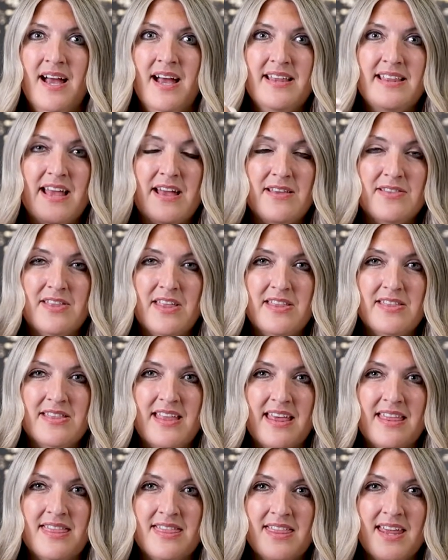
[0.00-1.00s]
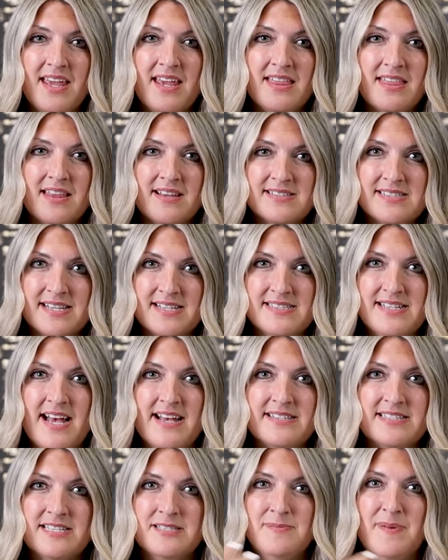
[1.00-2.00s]
they think that
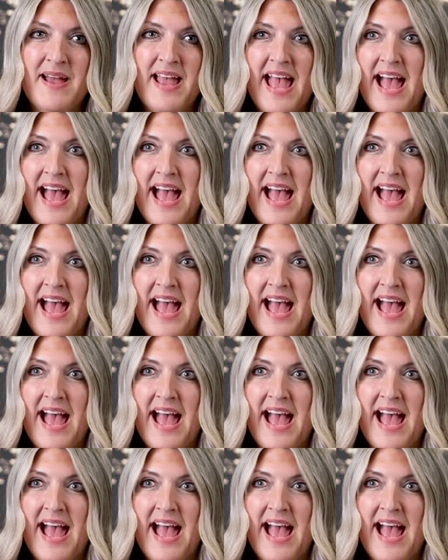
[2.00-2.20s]
success is by